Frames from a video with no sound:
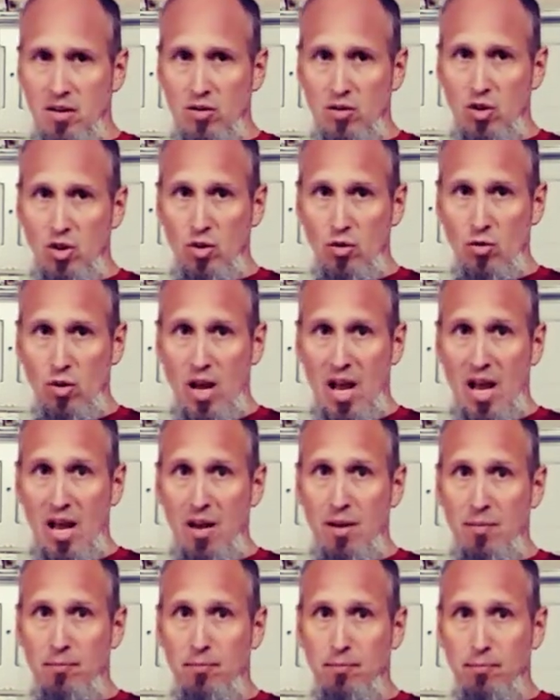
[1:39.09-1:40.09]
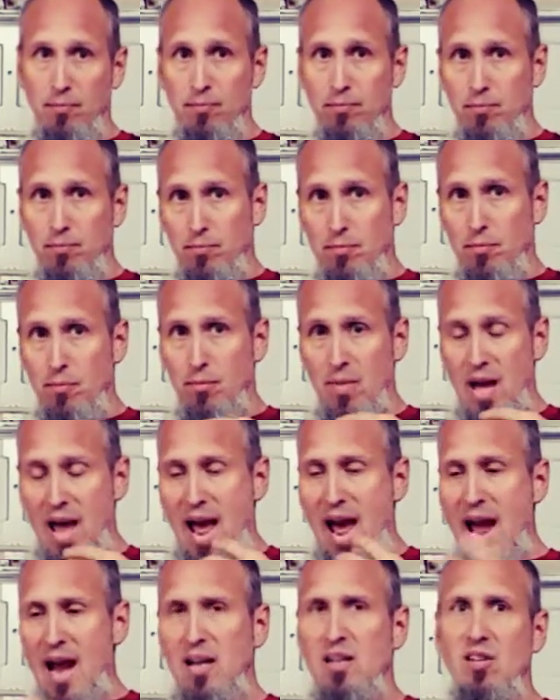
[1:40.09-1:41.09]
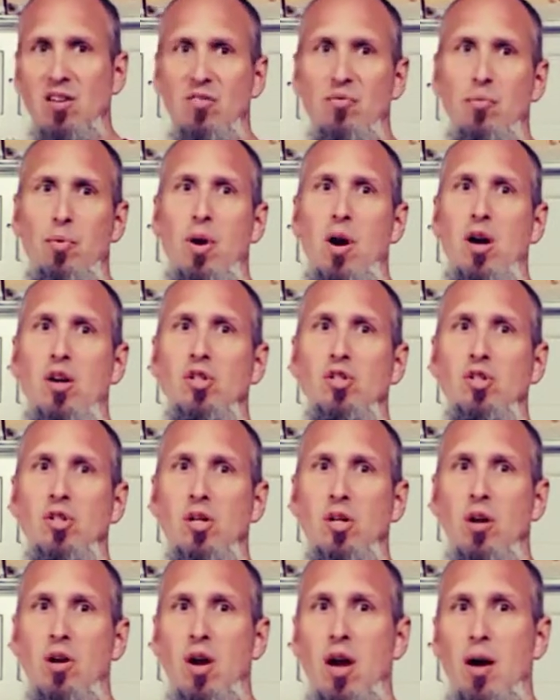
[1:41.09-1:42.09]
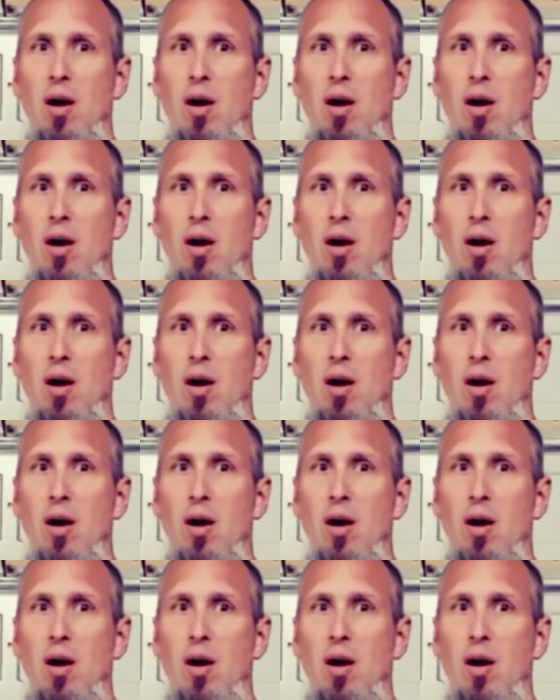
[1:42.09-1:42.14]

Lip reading: to a active posture,